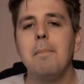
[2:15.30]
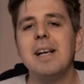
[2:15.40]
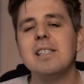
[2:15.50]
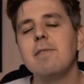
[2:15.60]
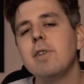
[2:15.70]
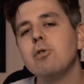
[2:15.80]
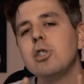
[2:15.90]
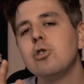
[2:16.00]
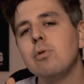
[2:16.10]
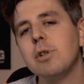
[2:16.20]
Because if there
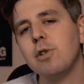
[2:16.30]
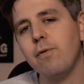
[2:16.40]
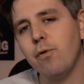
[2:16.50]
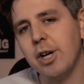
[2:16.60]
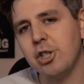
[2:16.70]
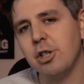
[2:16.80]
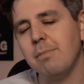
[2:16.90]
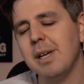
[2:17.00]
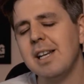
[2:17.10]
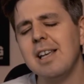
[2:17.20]
is too much
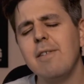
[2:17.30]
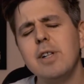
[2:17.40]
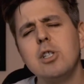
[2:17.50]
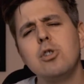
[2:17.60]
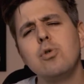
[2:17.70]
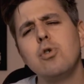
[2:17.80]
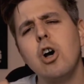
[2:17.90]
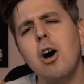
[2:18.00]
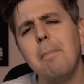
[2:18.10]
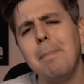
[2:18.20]
friction, meaning if it's too
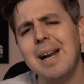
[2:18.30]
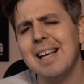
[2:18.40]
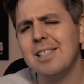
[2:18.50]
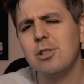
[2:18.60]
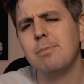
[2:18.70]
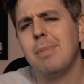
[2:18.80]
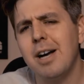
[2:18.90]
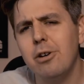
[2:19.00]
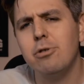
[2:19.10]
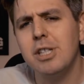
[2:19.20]
complex to
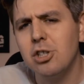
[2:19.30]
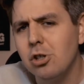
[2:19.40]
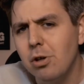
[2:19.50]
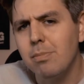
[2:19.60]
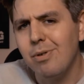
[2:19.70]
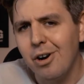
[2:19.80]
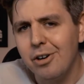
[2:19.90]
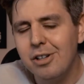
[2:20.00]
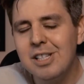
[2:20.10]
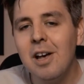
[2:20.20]
buy your digital
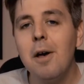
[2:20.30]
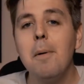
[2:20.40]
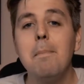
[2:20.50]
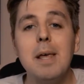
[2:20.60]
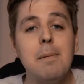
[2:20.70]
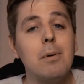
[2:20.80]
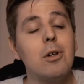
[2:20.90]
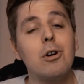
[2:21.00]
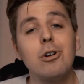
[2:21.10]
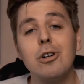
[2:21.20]
product,
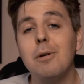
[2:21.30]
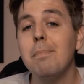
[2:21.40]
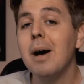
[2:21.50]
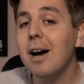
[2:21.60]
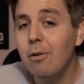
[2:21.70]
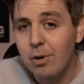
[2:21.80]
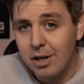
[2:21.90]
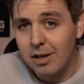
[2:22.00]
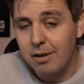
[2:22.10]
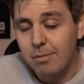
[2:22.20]
people are going to
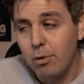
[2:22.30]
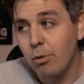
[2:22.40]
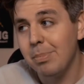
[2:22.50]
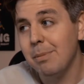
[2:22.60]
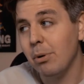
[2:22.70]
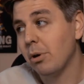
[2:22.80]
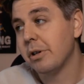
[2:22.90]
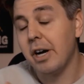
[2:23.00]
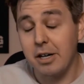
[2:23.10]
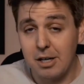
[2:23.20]
pirate it, or people are
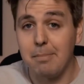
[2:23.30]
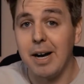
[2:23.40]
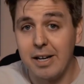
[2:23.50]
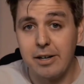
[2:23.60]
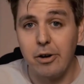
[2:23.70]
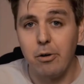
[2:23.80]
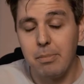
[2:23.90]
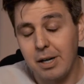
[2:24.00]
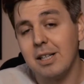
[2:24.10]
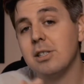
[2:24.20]
not going to buy it at all.
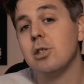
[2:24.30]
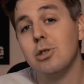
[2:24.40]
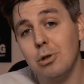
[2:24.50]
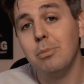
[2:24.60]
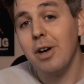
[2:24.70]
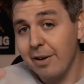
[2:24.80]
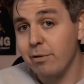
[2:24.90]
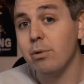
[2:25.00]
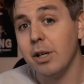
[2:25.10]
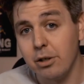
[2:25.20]
But let's assume you
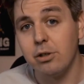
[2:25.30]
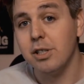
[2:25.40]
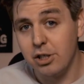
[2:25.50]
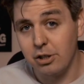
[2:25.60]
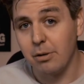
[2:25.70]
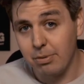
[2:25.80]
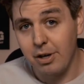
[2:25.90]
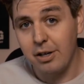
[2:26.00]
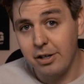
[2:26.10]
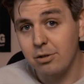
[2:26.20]
have a really good digital
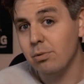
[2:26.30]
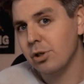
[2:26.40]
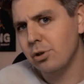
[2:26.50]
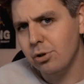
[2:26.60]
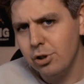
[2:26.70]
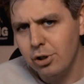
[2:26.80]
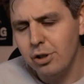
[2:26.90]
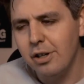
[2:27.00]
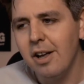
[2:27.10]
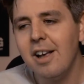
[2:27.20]
product, which you
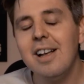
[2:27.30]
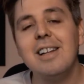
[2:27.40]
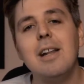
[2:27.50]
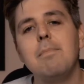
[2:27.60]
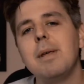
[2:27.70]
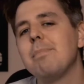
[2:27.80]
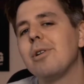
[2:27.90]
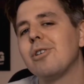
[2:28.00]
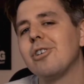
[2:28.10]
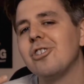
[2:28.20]
should. Then
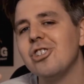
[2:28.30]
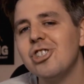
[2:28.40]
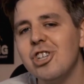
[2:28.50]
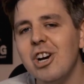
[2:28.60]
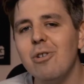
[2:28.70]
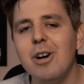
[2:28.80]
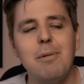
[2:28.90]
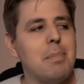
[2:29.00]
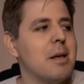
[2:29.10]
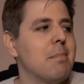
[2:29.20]
people are going to share
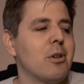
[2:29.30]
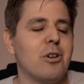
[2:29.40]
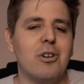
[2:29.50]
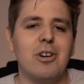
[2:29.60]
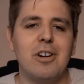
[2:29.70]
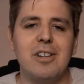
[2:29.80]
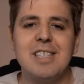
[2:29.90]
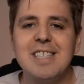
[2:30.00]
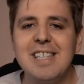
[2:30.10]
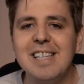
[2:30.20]
it. People are going to
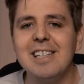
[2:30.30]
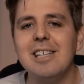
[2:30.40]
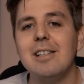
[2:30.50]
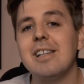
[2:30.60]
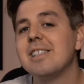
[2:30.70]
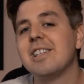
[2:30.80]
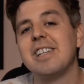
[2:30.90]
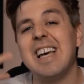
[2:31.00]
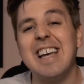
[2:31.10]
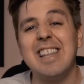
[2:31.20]
steal it. It's
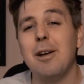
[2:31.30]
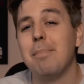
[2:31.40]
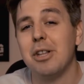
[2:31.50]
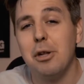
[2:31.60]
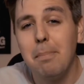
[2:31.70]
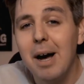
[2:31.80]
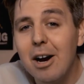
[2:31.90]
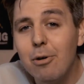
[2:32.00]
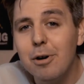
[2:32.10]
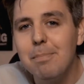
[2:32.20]
going to end up on the
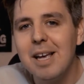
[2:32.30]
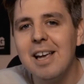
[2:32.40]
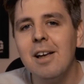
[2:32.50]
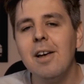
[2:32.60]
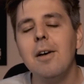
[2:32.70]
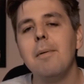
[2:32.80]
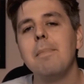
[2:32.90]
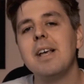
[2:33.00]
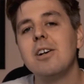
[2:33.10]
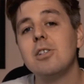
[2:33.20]
Pirate Bay,
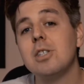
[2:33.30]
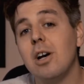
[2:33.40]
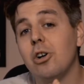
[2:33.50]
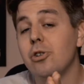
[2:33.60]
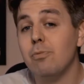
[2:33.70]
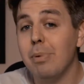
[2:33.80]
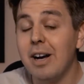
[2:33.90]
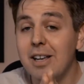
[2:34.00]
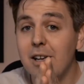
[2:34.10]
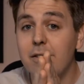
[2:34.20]
because on
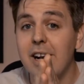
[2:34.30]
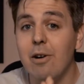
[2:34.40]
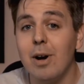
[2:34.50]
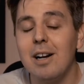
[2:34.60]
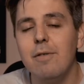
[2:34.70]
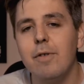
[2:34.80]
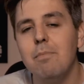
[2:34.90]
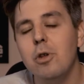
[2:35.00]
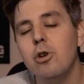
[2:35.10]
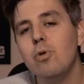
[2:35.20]
buying it directly
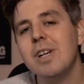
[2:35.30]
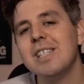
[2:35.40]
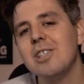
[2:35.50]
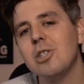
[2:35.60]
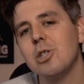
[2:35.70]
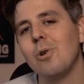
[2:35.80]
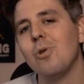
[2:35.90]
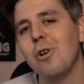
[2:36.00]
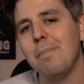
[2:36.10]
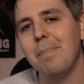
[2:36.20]
from you is
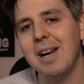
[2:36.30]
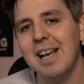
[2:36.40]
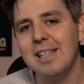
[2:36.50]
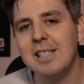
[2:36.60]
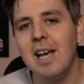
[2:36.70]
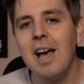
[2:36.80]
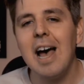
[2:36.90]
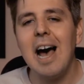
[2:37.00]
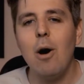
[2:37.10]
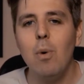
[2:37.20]
so complex.
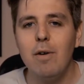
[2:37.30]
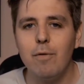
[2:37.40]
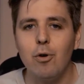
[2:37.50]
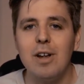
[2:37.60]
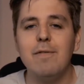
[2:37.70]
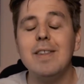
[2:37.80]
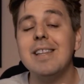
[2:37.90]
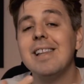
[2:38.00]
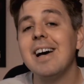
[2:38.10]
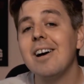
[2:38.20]
However, if the
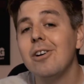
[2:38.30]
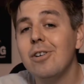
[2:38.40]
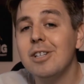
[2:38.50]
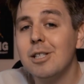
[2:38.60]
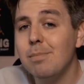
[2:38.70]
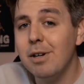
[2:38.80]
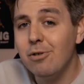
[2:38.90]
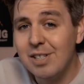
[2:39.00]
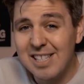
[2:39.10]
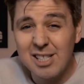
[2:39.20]
entire
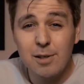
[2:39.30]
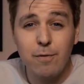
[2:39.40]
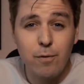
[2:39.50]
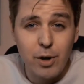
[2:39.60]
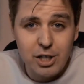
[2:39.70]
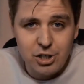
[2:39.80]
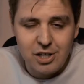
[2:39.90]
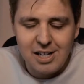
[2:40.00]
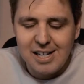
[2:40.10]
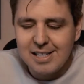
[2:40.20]
experience is
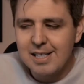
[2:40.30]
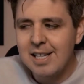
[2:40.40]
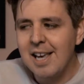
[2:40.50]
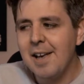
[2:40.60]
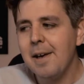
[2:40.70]
frictionless,